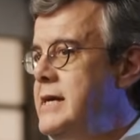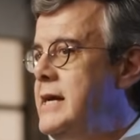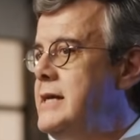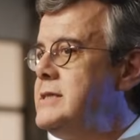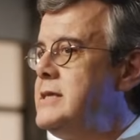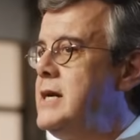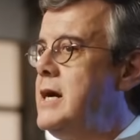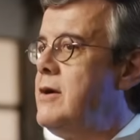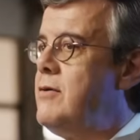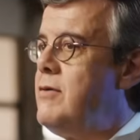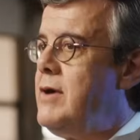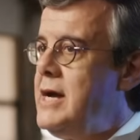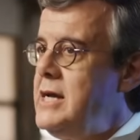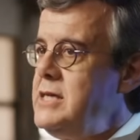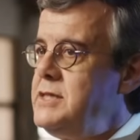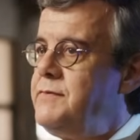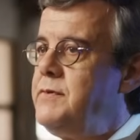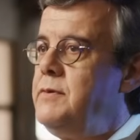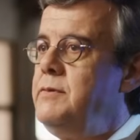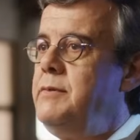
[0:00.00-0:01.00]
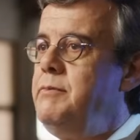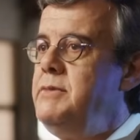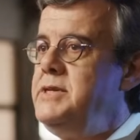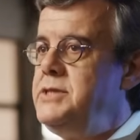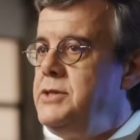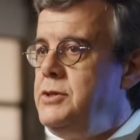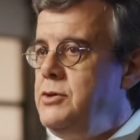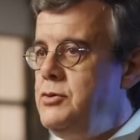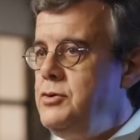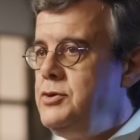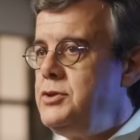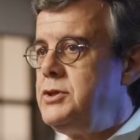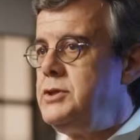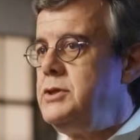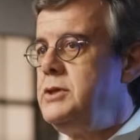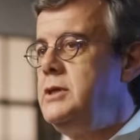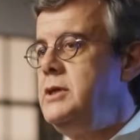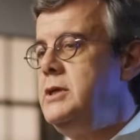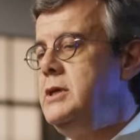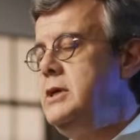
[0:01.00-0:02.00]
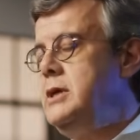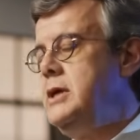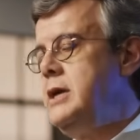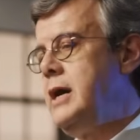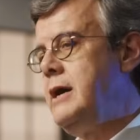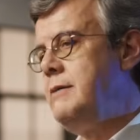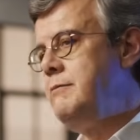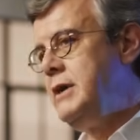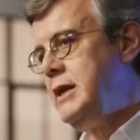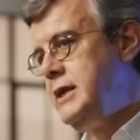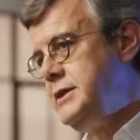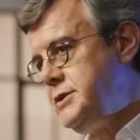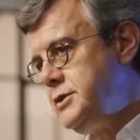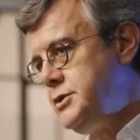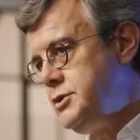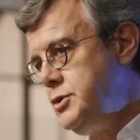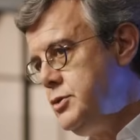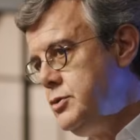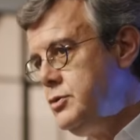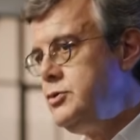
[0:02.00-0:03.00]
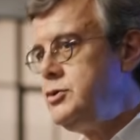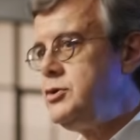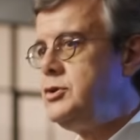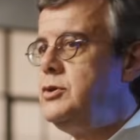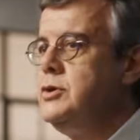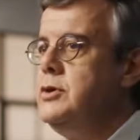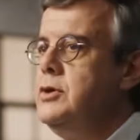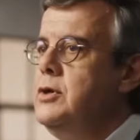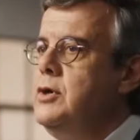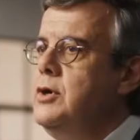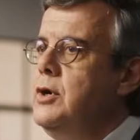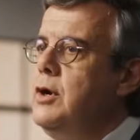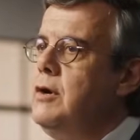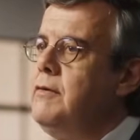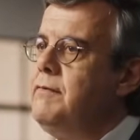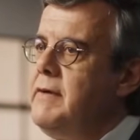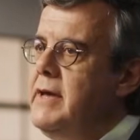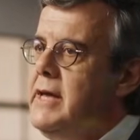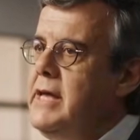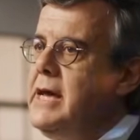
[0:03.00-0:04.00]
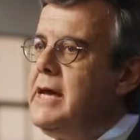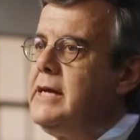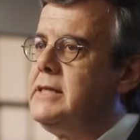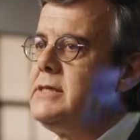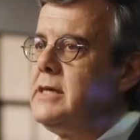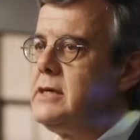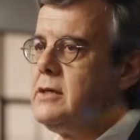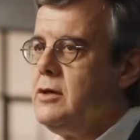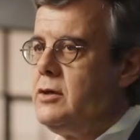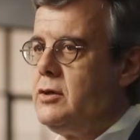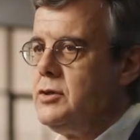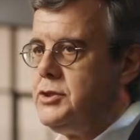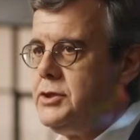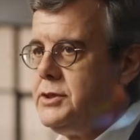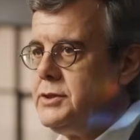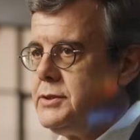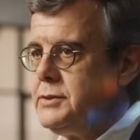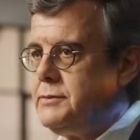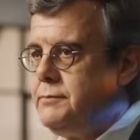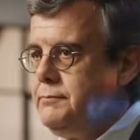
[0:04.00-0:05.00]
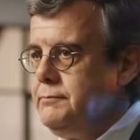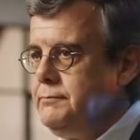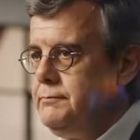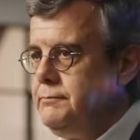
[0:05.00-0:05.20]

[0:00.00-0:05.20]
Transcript: that arise from the misuse and malicious use of AI technologies.